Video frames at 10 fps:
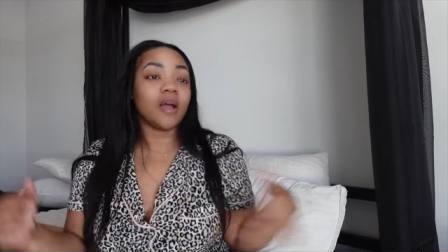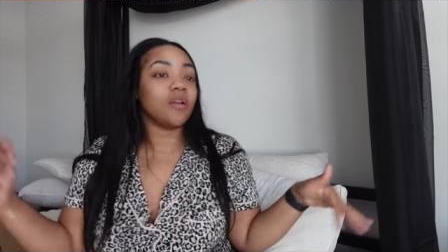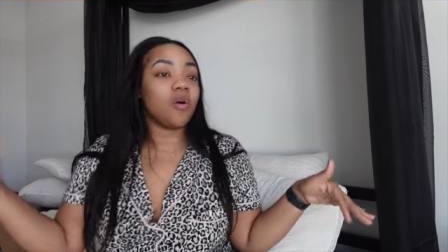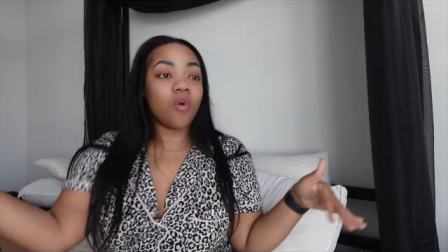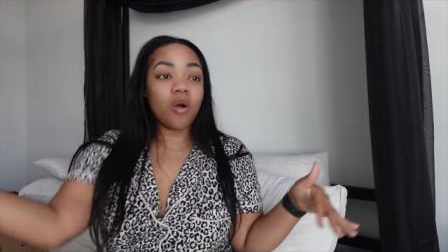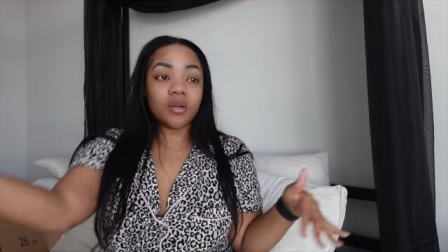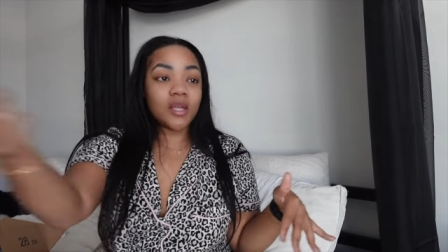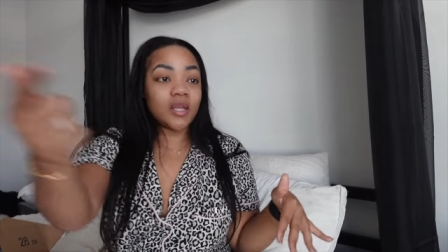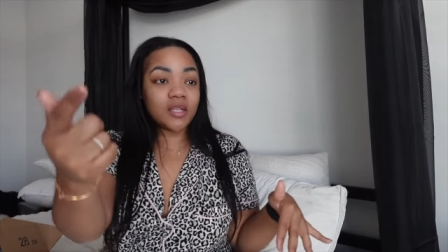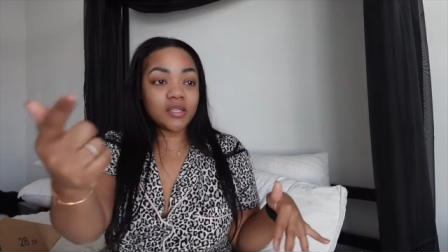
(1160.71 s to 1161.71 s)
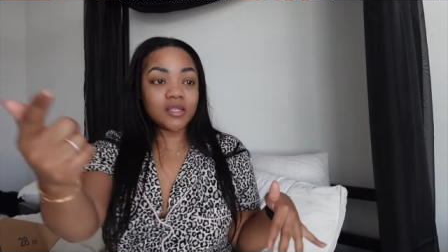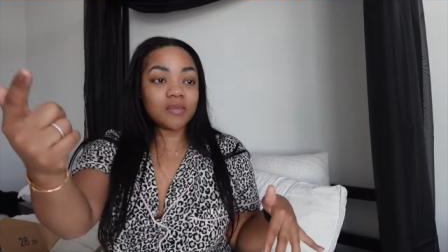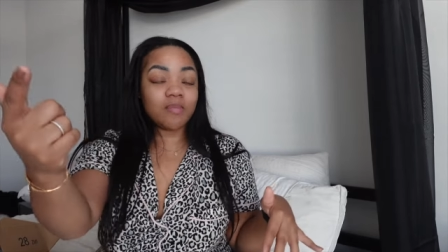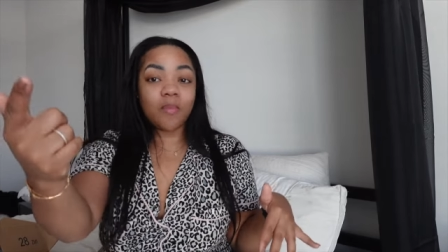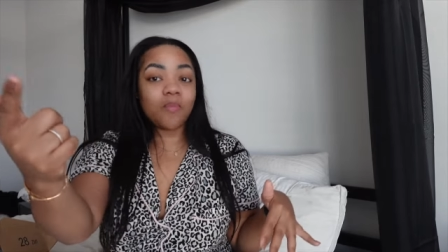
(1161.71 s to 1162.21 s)
I don't walk his
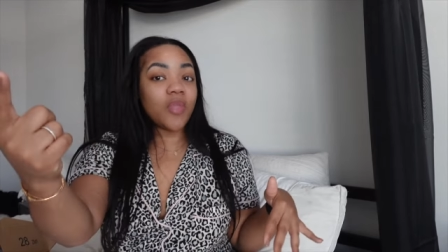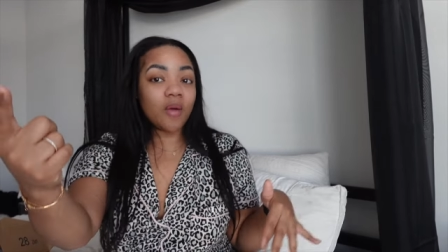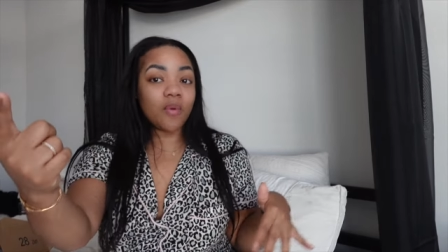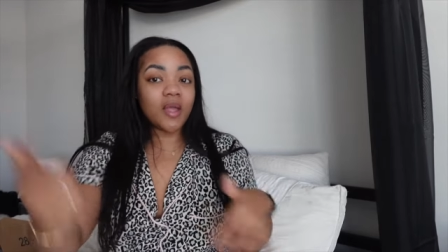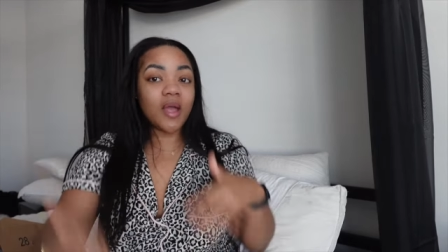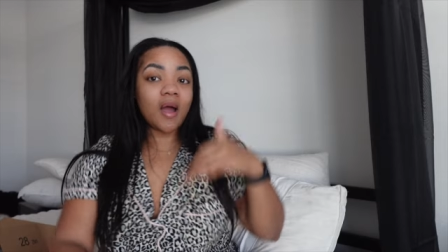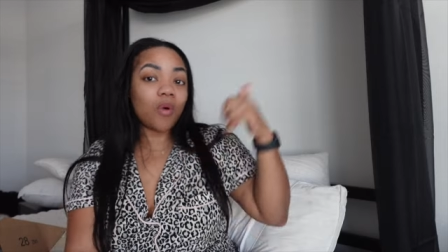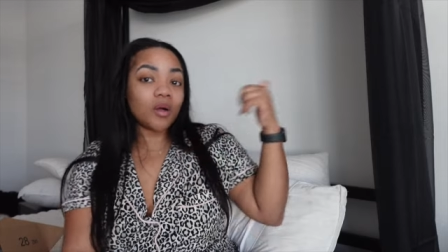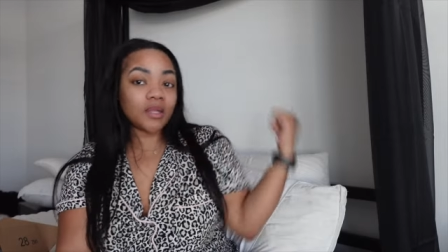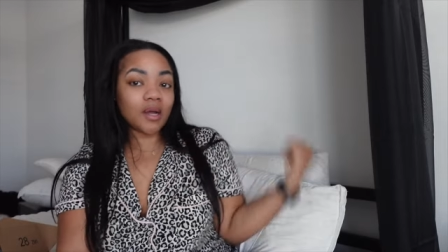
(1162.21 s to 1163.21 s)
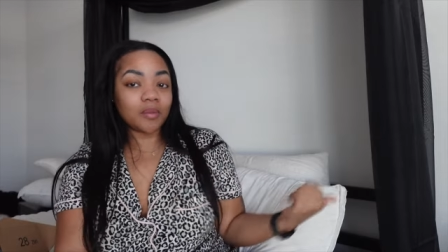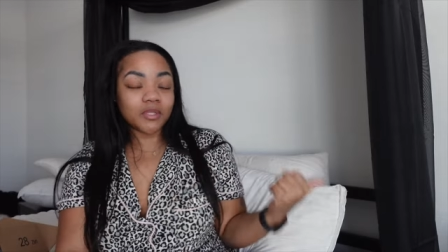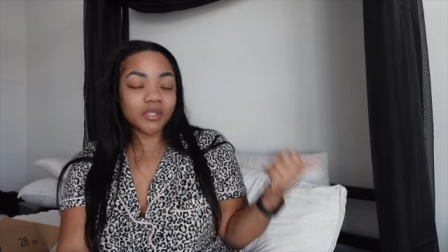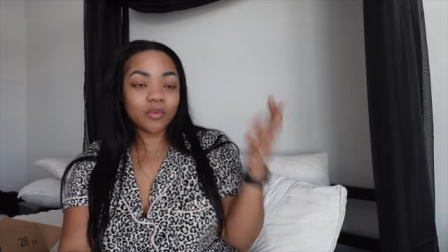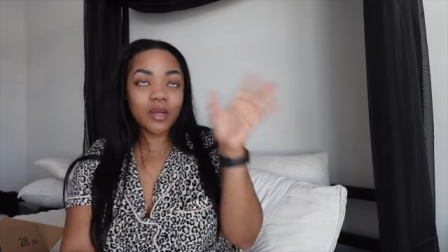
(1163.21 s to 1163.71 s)
that way. I walk the
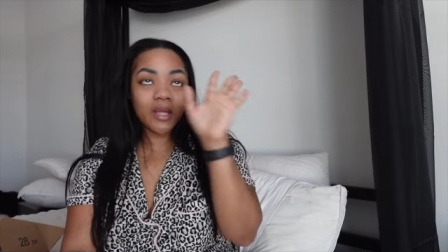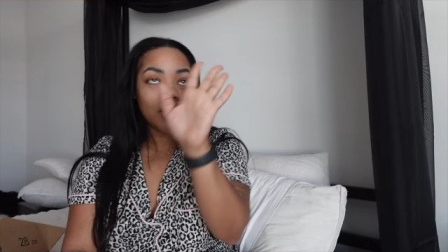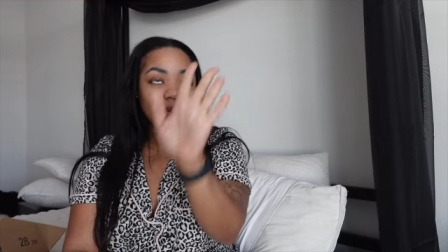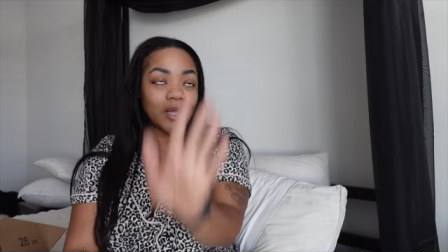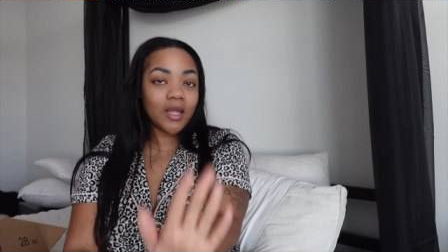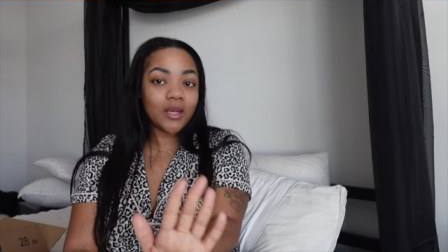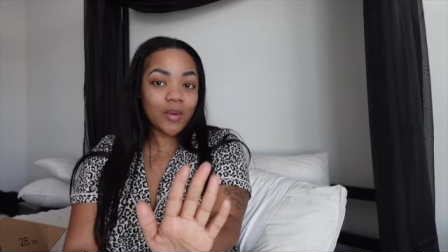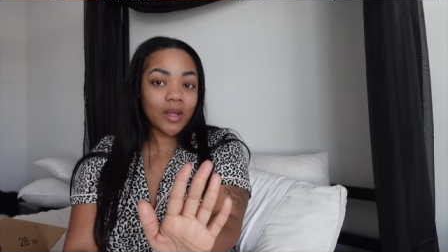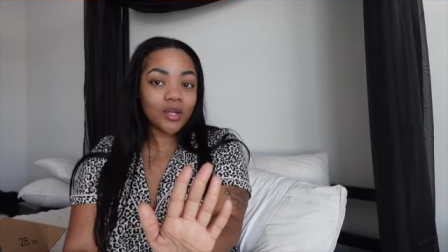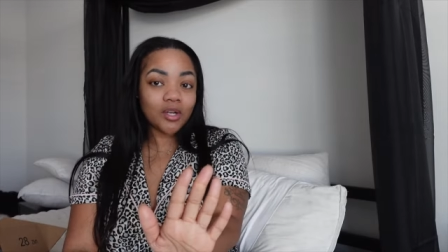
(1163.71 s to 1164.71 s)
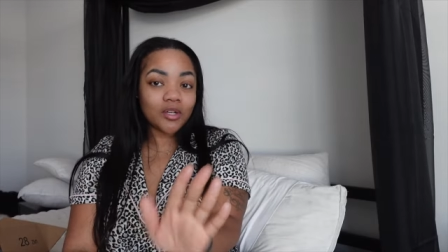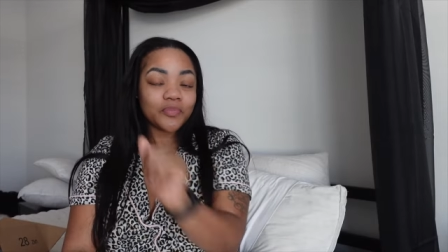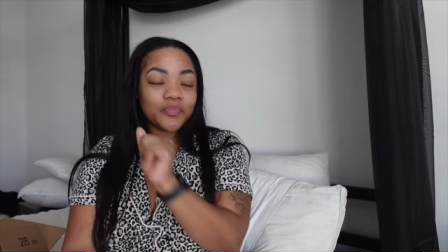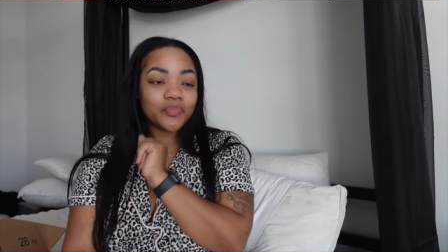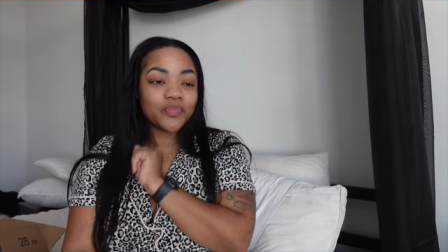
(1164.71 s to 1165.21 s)
opposite way. Anyway, girl,